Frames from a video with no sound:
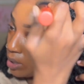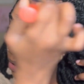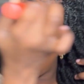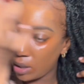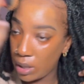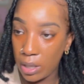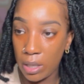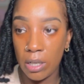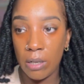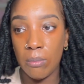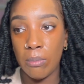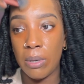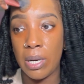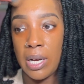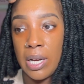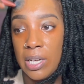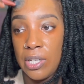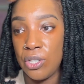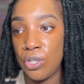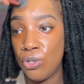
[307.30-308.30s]

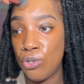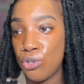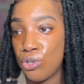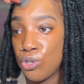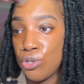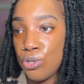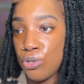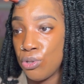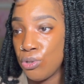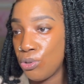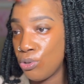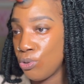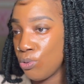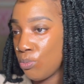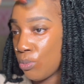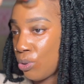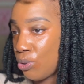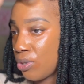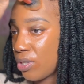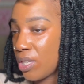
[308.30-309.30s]
my YouTube,
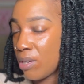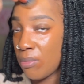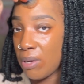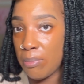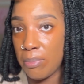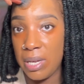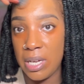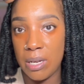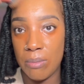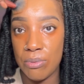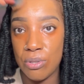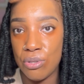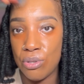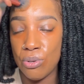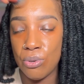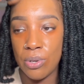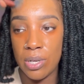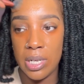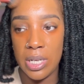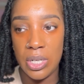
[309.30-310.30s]
mostly my makeup
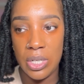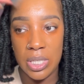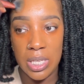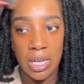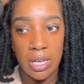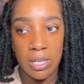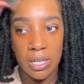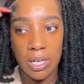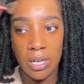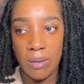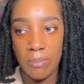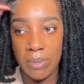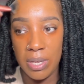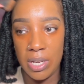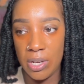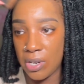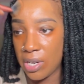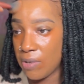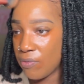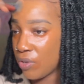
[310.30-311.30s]
tutorials. I'll come
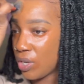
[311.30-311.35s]
here every